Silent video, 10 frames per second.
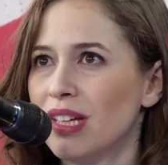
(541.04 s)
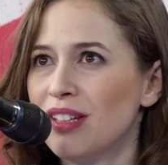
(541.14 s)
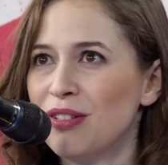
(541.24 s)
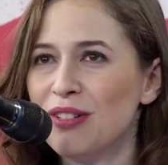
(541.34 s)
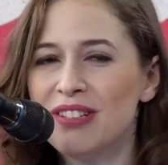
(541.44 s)

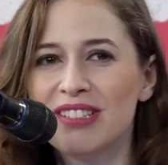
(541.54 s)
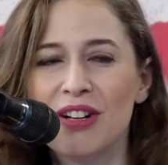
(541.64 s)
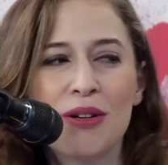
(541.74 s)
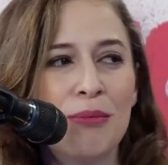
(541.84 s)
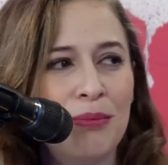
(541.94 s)
You know the
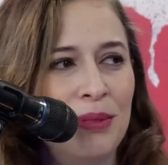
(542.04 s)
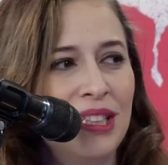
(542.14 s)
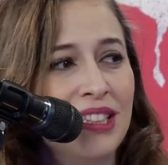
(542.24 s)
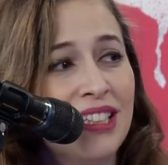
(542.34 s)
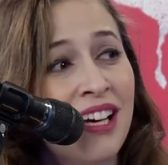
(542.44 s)
song?
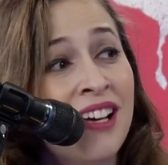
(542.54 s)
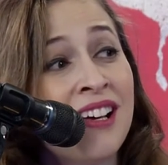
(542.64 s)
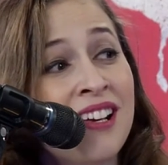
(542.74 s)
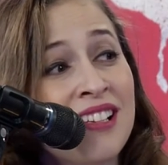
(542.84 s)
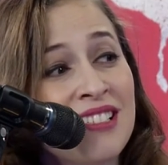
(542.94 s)

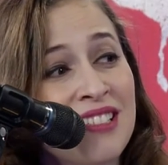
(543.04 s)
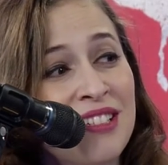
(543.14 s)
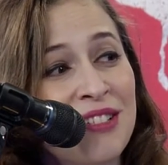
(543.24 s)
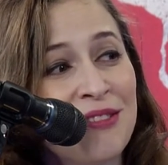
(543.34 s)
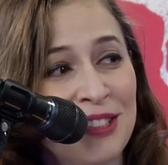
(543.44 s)
Because
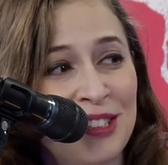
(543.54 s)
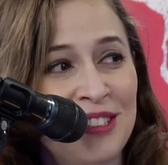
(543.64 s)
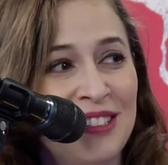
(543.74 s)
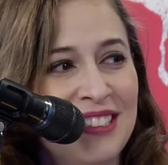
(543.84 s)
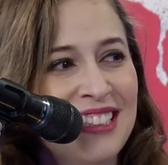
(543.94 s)
the
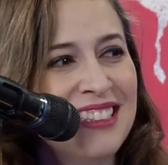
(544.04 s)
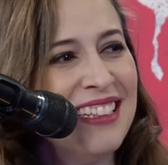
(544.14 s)
world is...